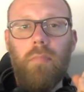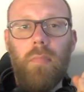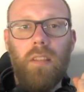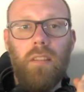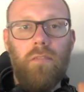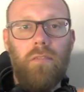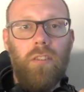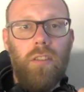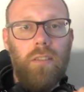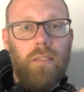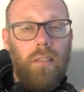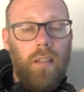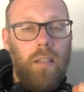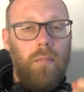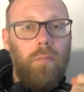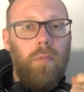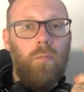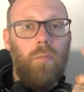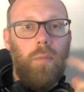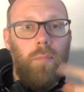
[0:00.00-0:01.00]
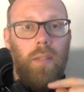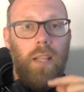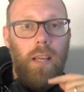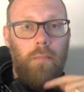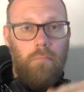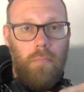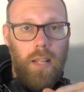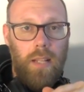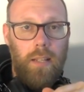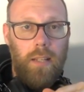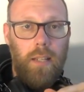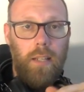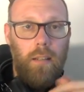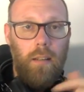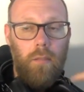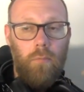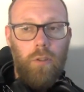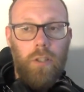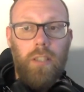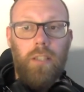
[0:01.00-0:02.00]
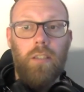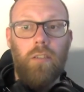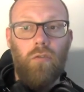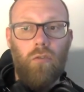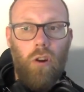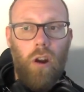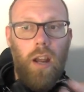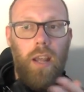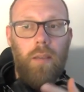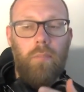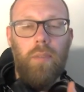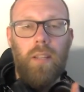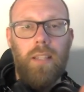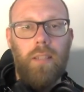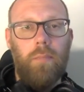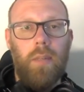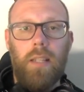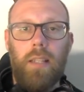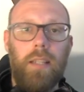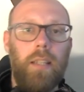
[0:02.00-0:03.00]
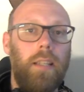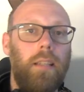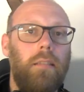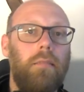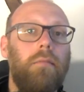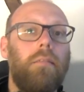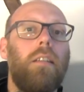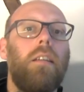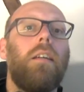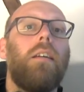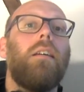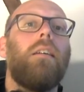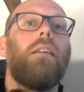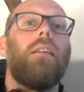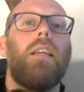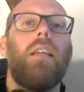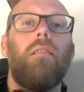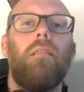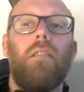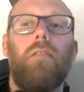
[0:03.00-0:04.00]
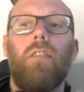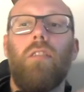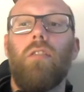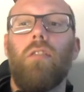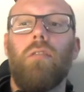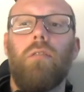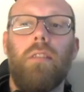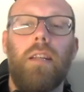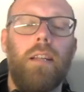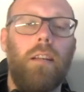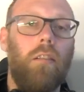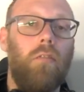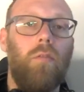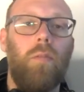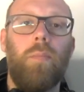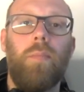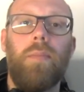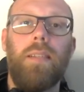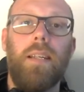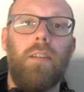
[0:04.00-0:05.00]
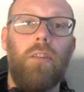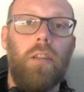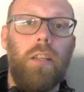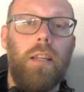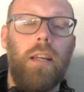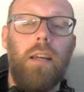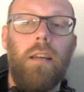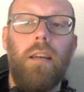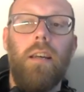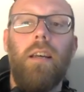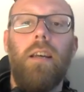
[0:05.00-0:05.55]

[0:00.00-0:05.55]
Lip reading: First time, we're playing melody. I want you to try and play the melody, even if you're not like 100% on it yet.